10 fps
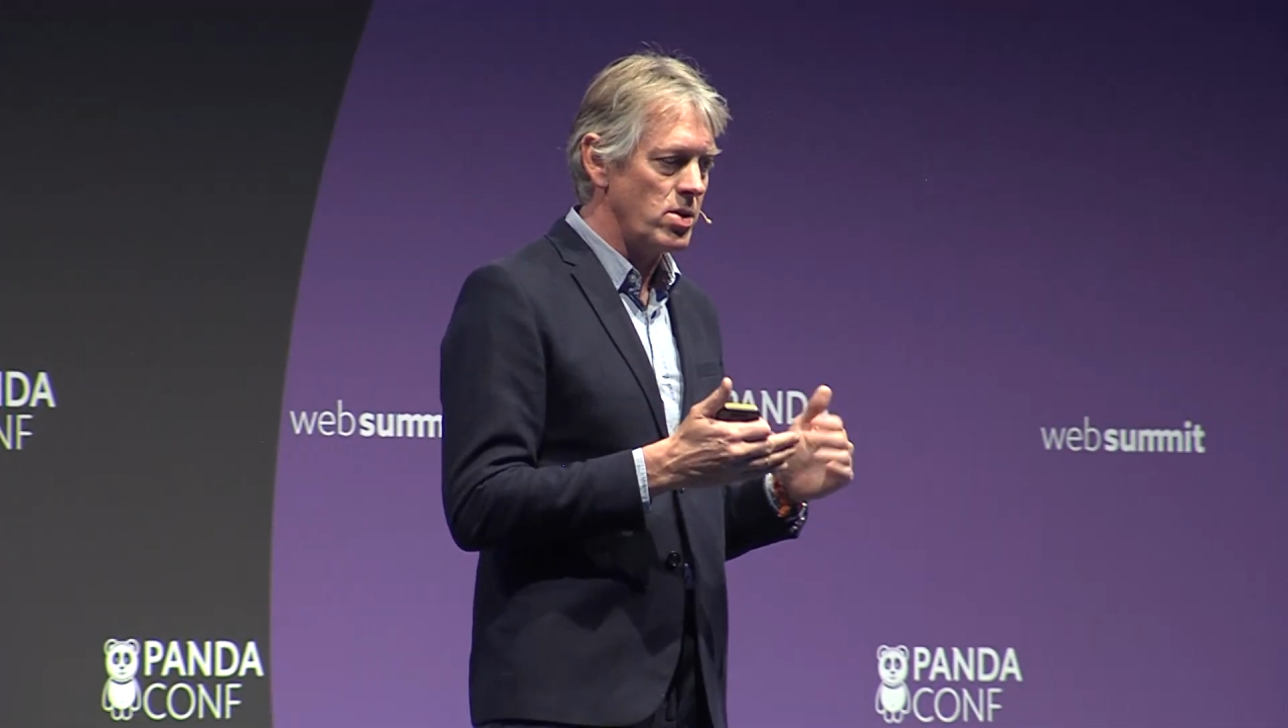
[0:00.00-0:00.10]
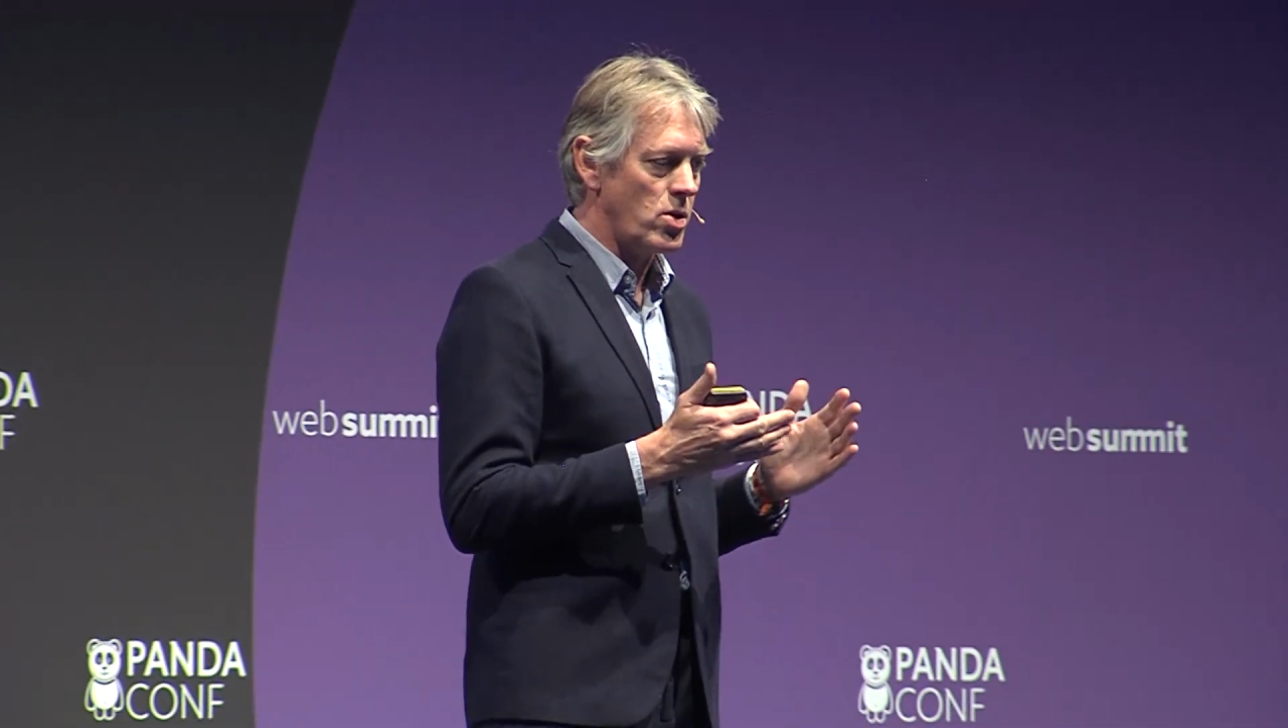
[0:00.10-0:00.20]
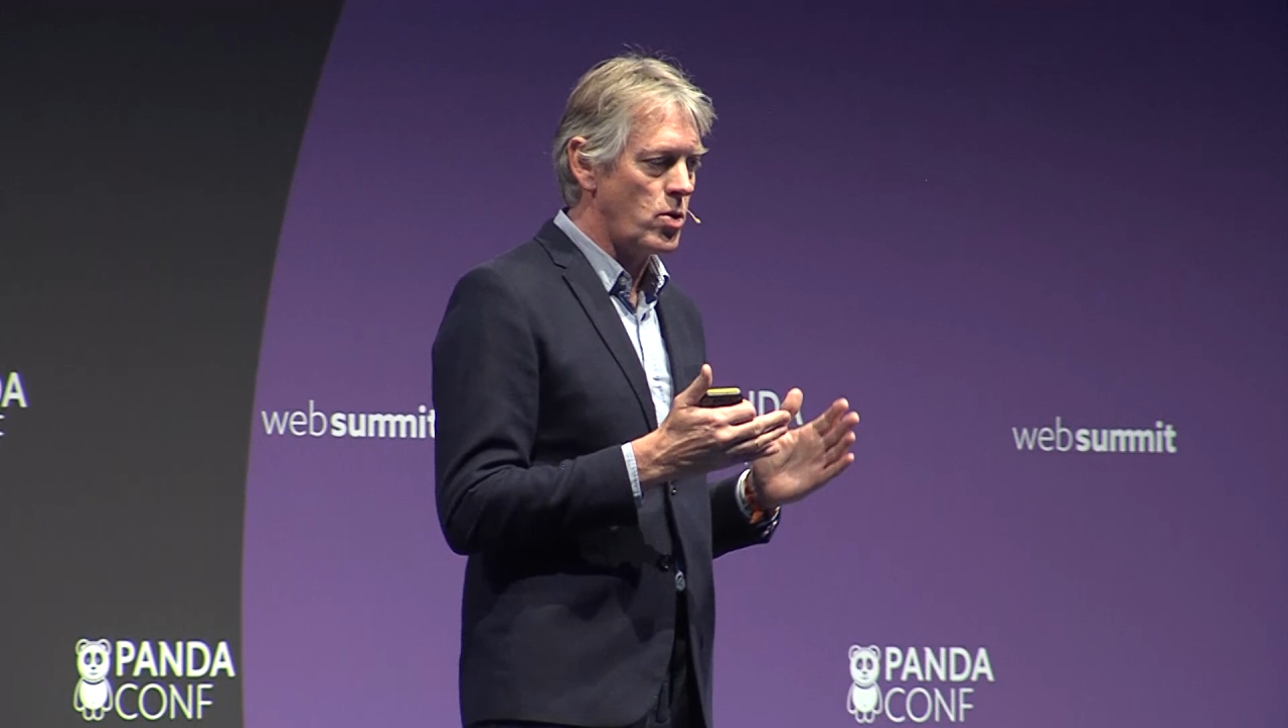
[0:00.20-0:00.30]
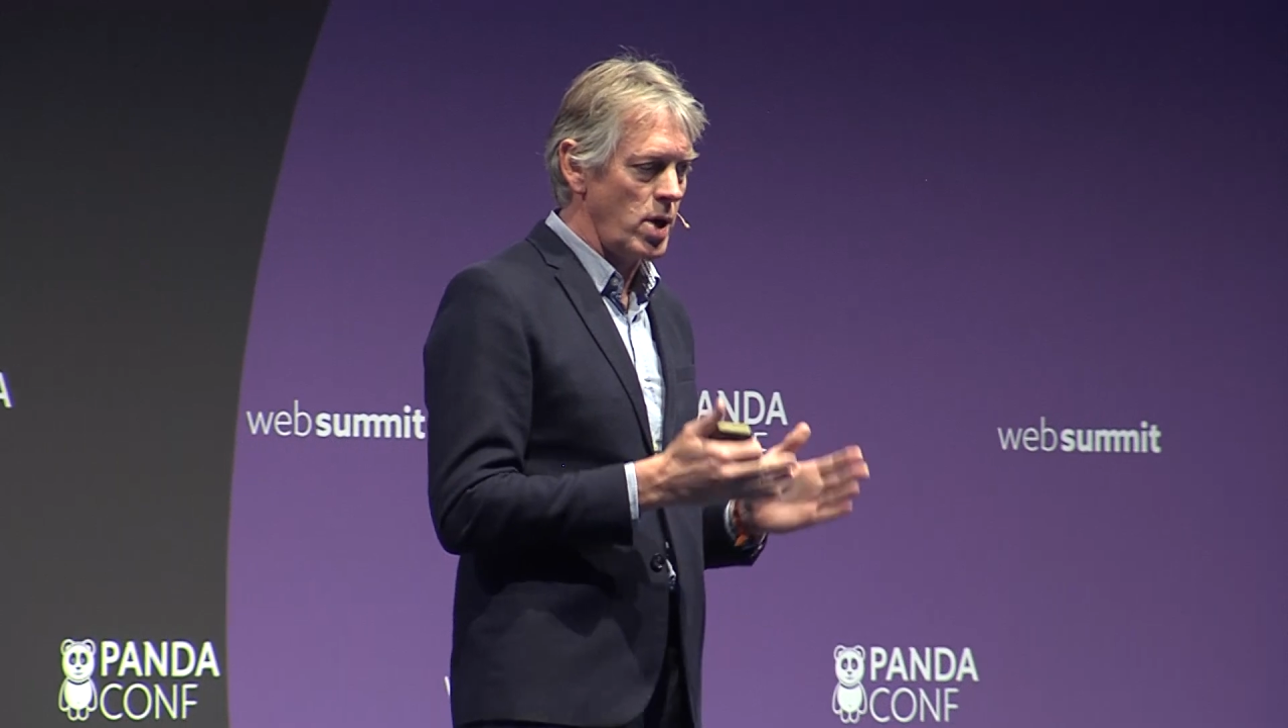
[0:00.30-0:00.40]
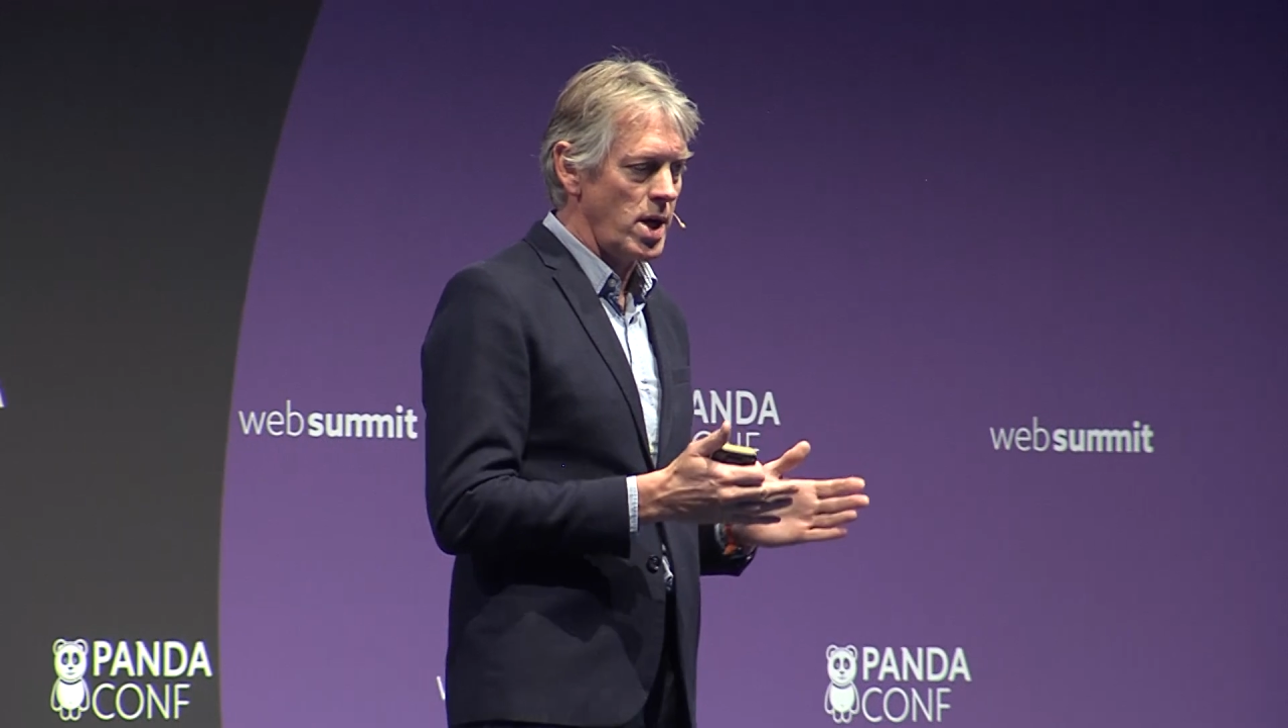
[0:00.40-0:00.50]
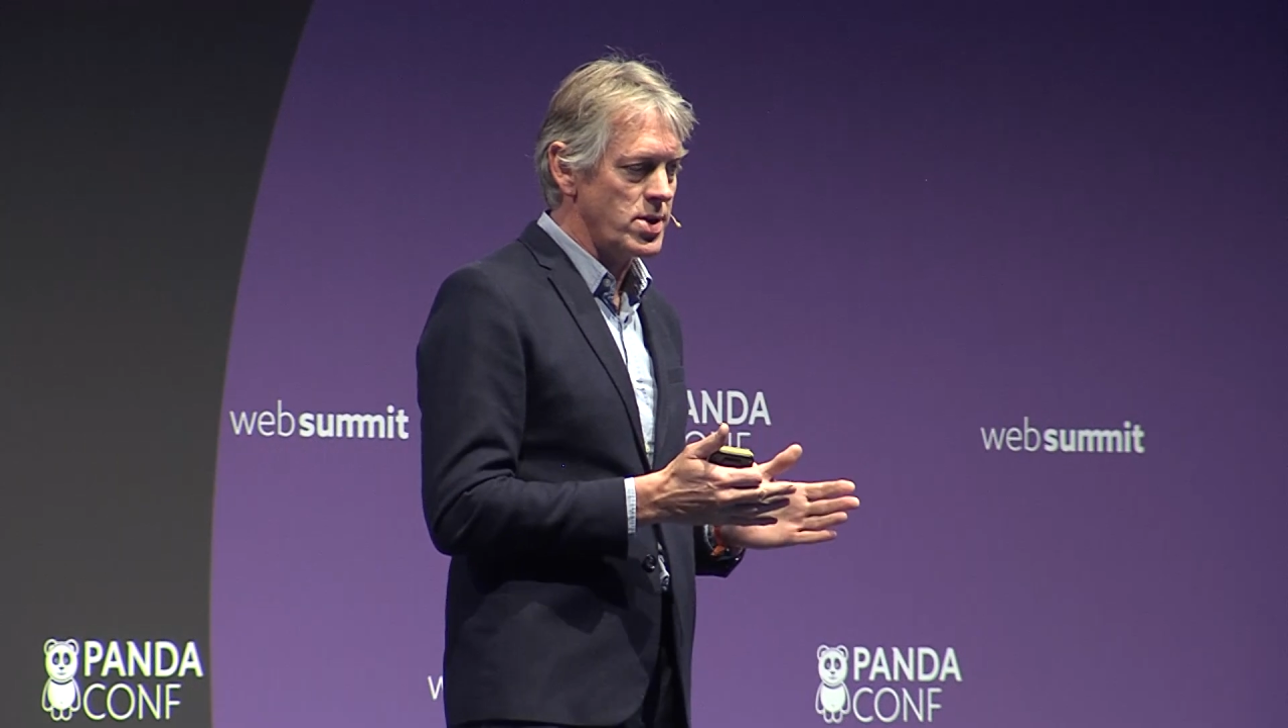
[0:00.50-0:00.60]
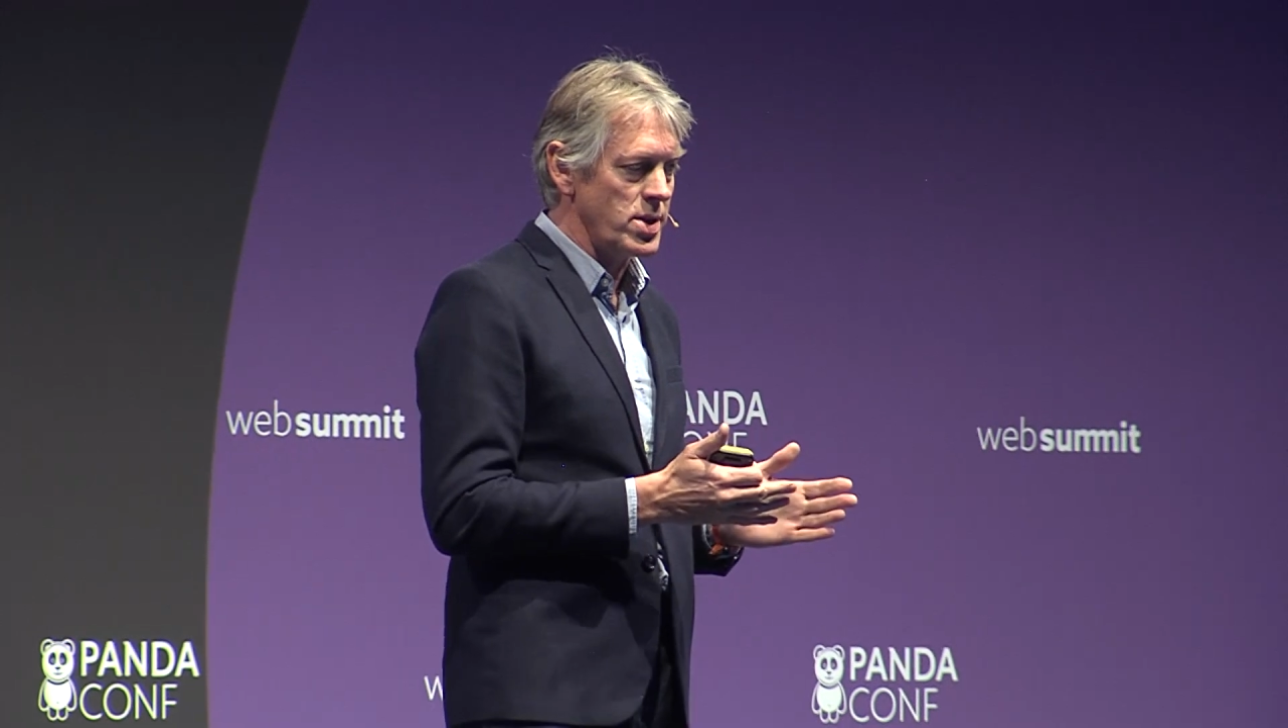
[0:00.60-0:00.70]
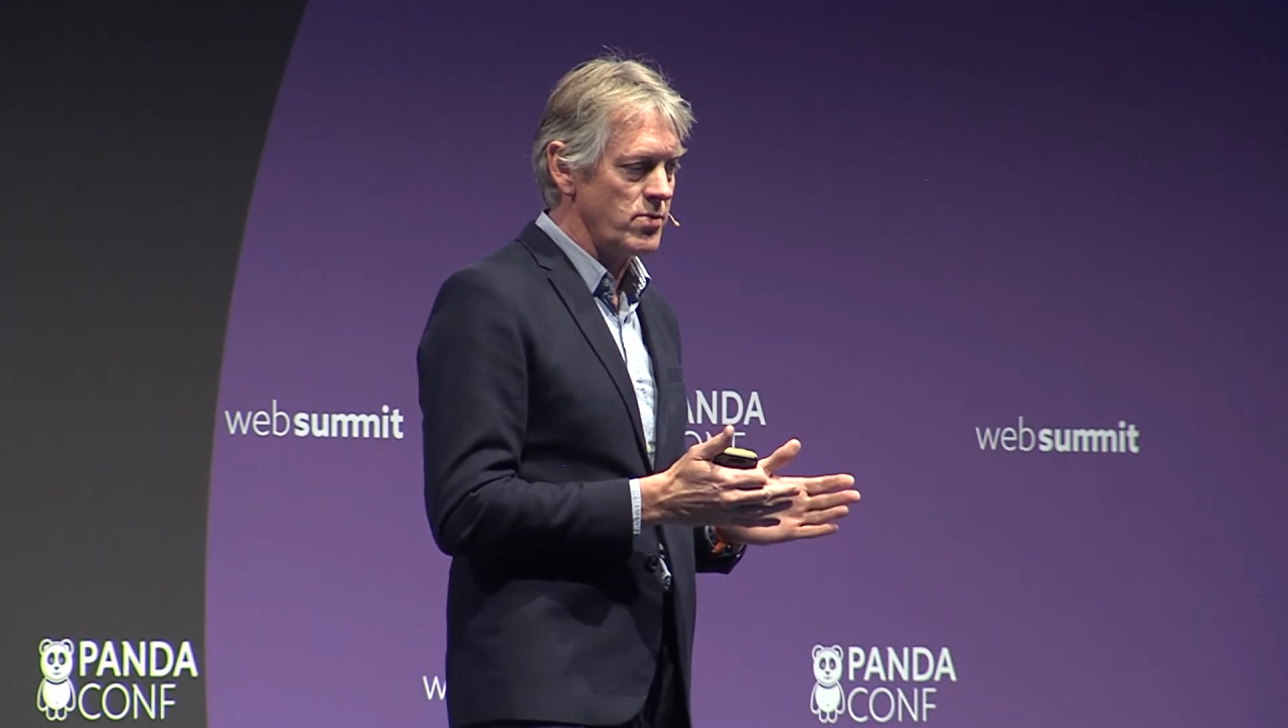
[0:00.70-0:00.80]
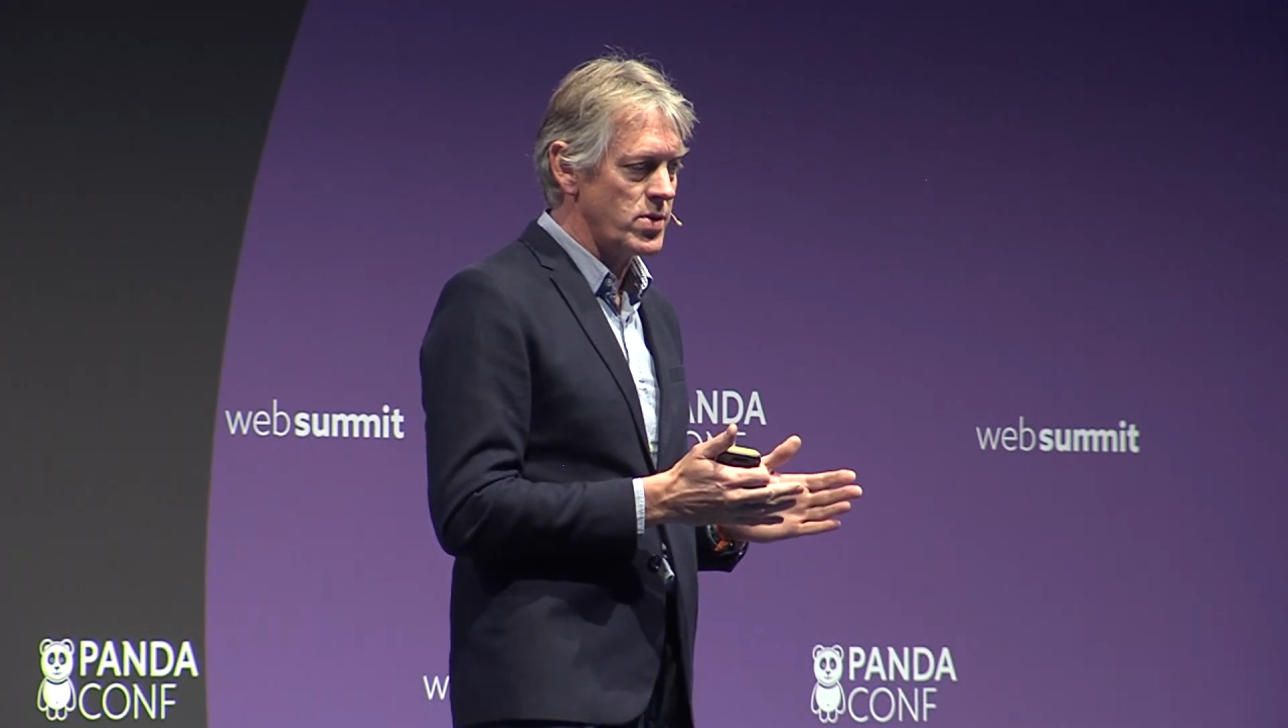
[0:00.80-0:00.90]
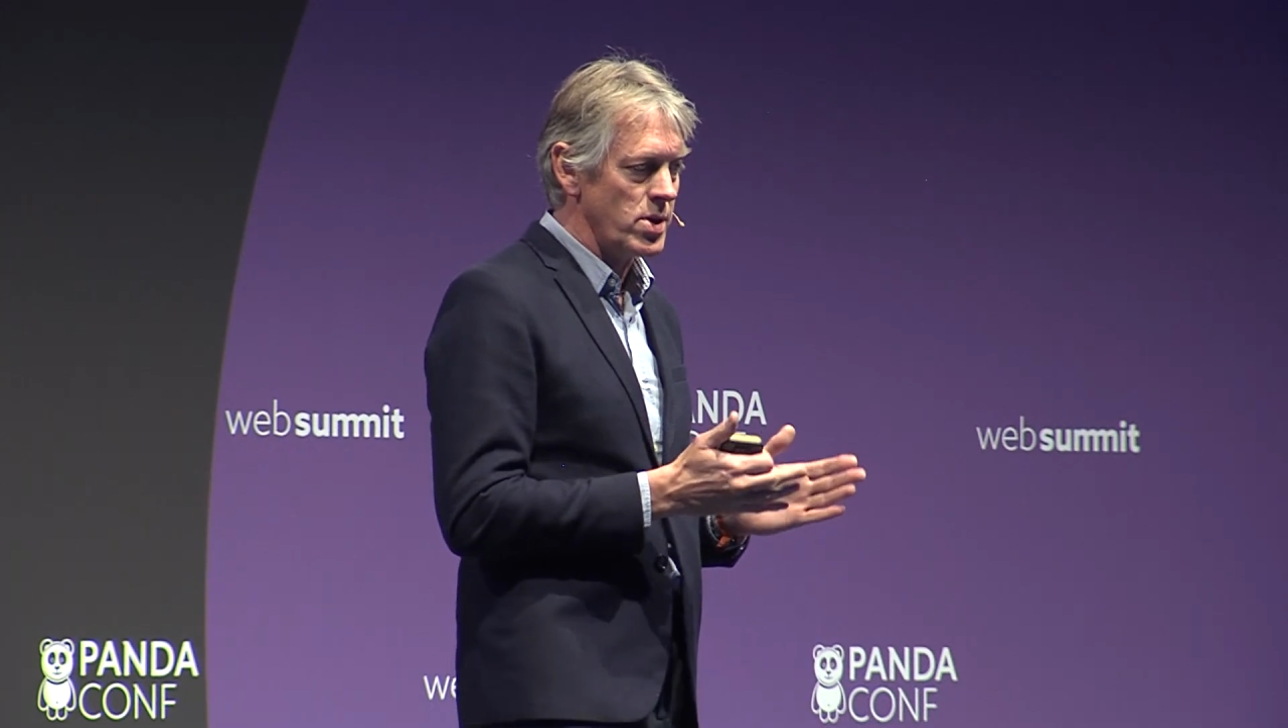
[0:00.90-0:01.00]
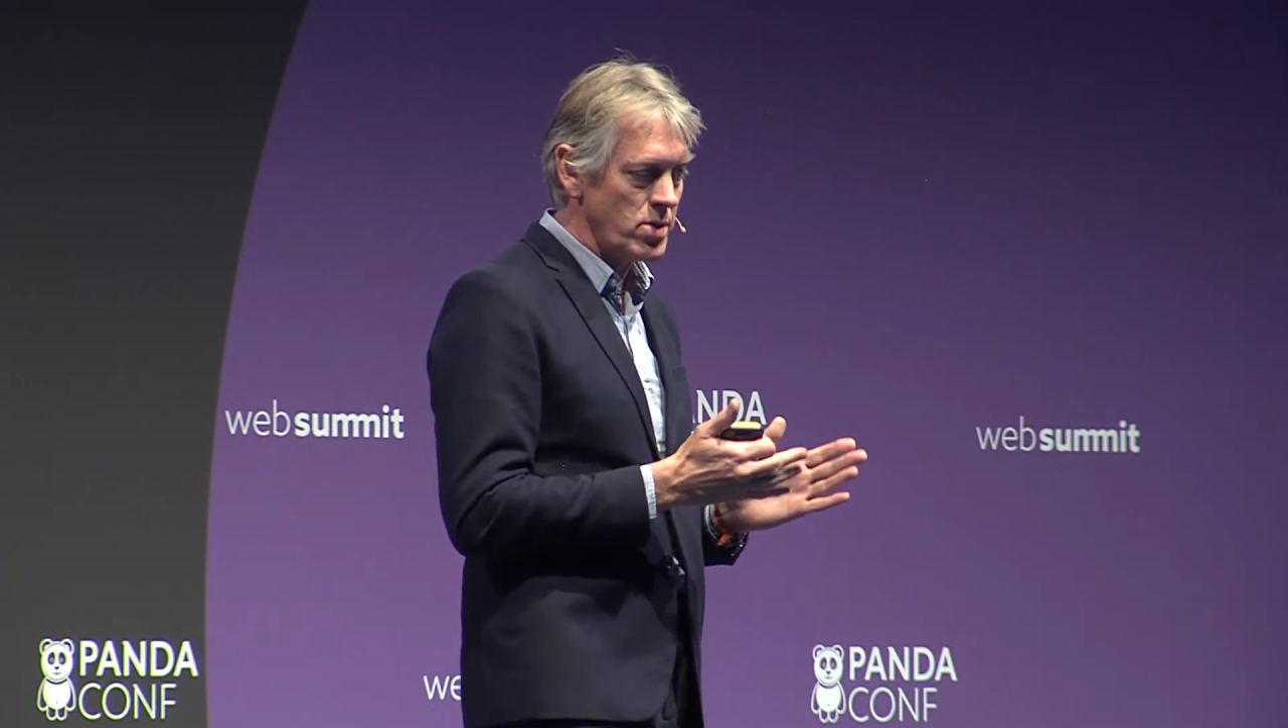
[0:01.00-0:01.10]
creatives